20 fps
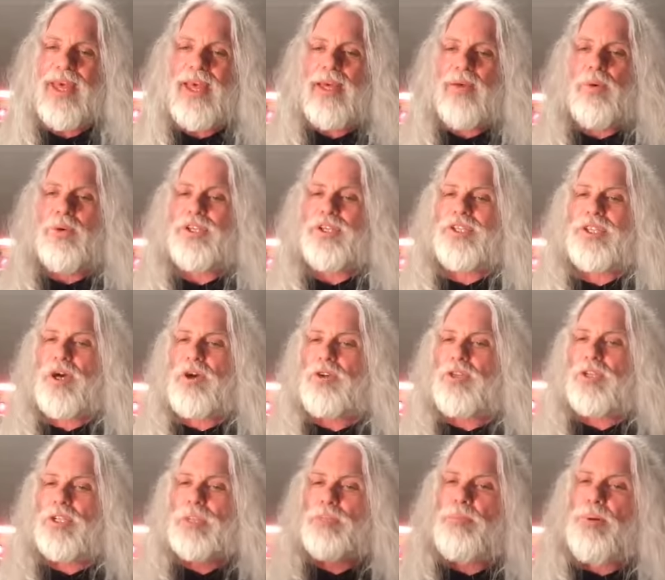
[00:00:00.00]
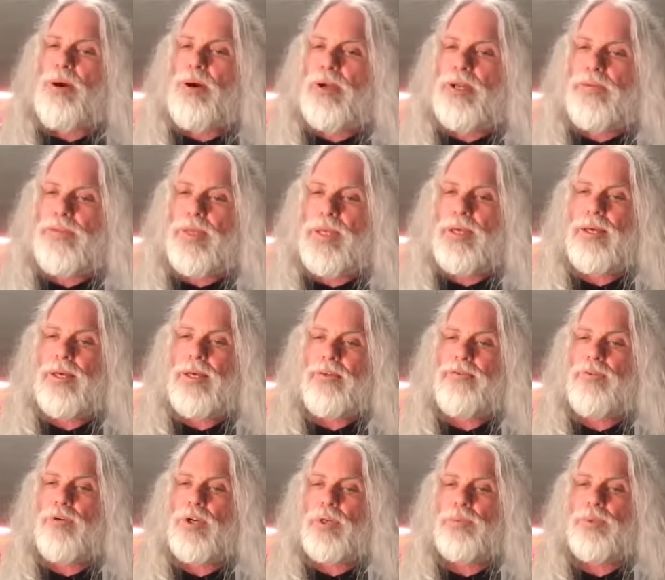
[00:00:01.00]
Well, the socialist part of the
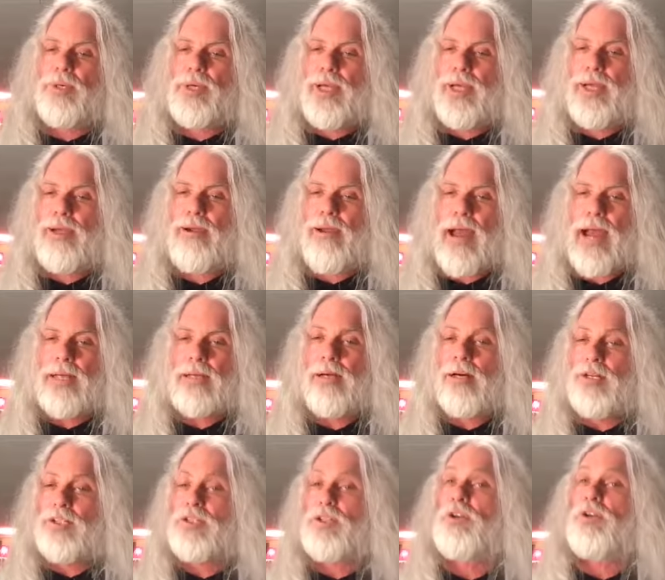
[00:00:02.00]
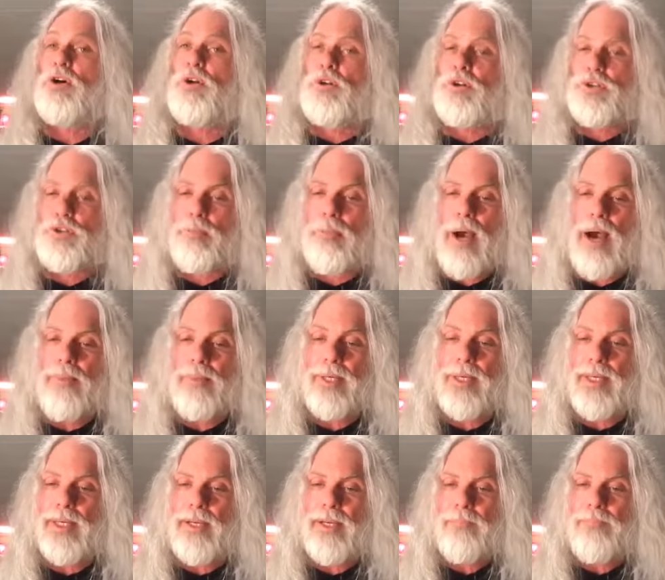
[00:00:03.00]
Affordable Care Act, also known as
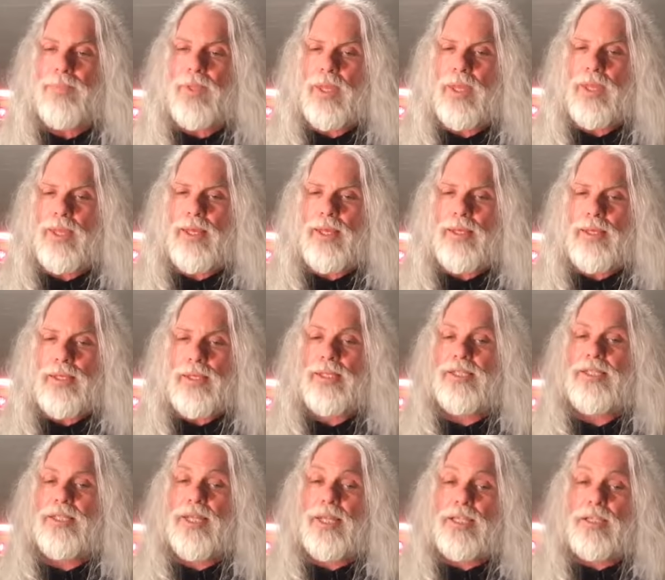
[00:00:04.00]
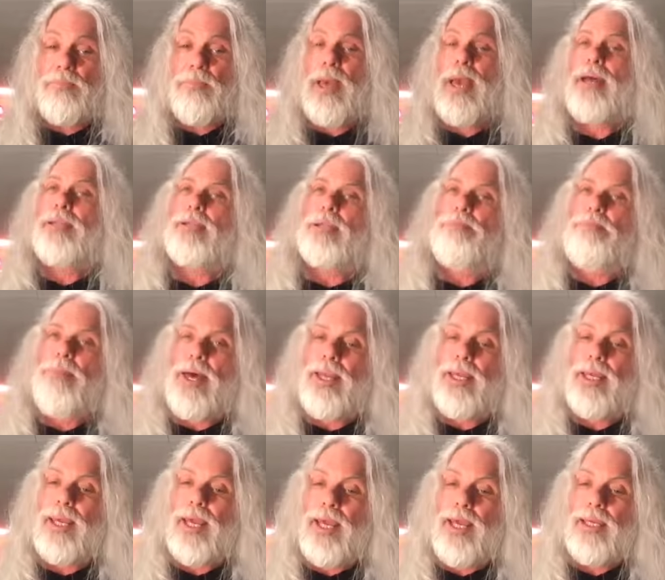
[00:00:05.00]
Obamacare, is the expanded
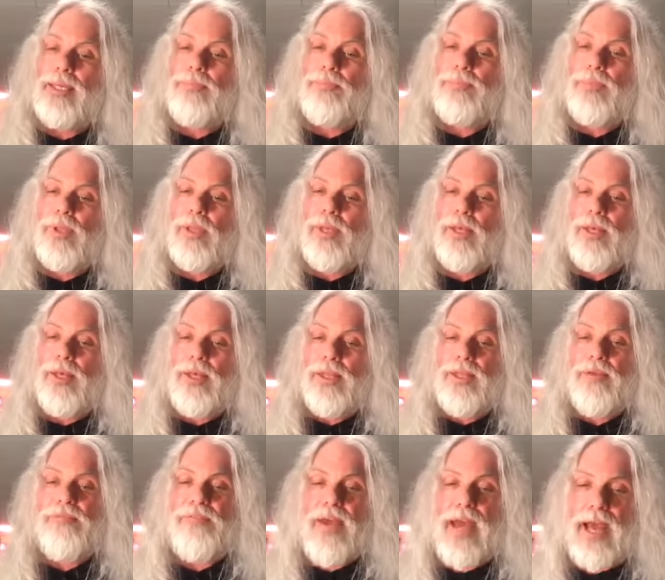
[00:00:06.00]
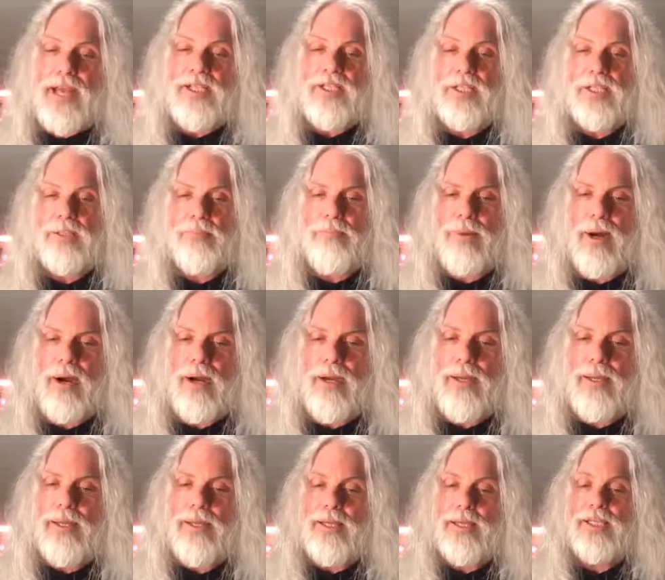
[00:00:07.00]
Medicaid. The fascist part
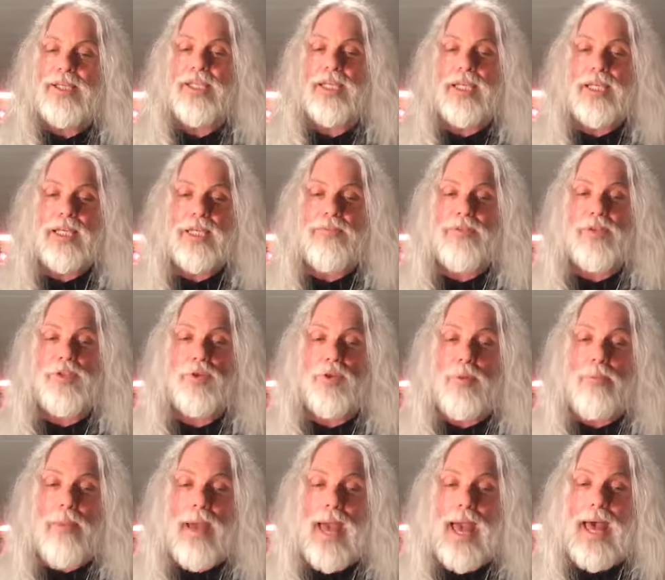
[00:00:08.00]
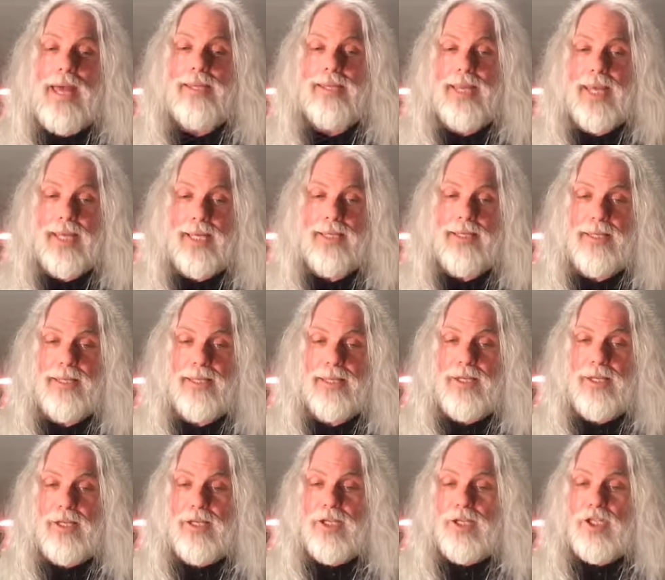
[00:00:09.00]
is the individual mandate,
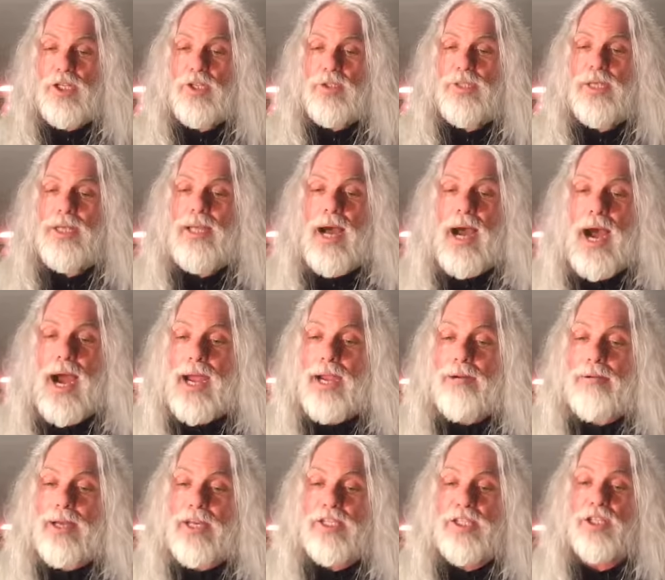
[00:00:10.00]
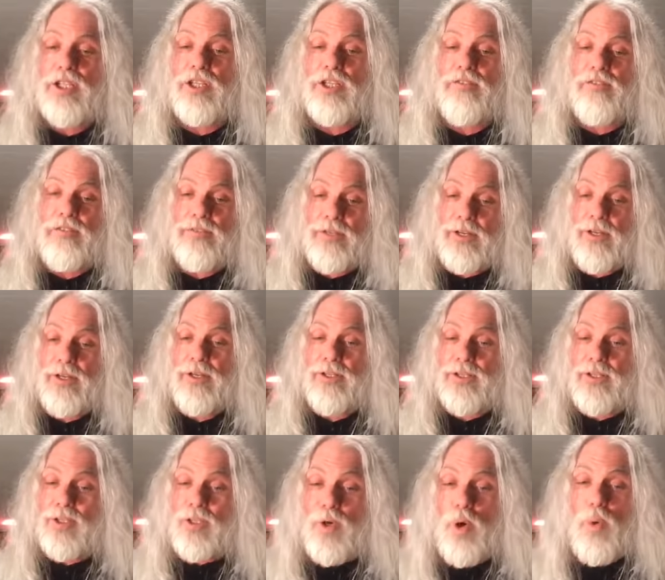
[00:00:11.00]
using IRS
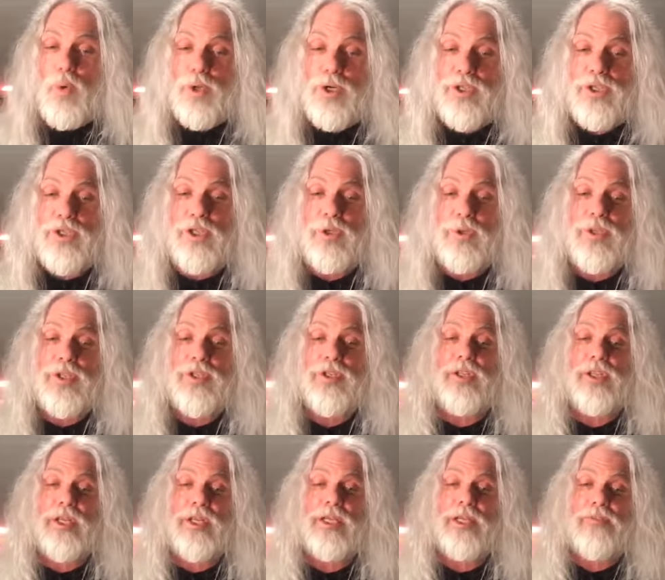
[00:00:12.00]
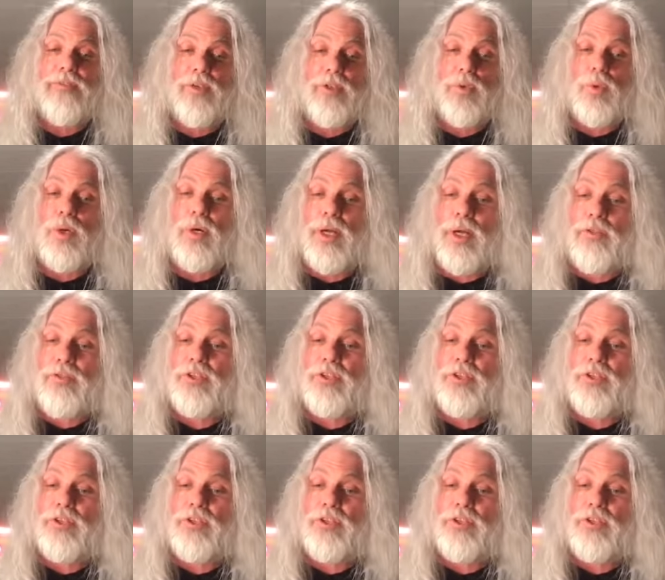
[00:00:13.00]
to coerce you into the individual health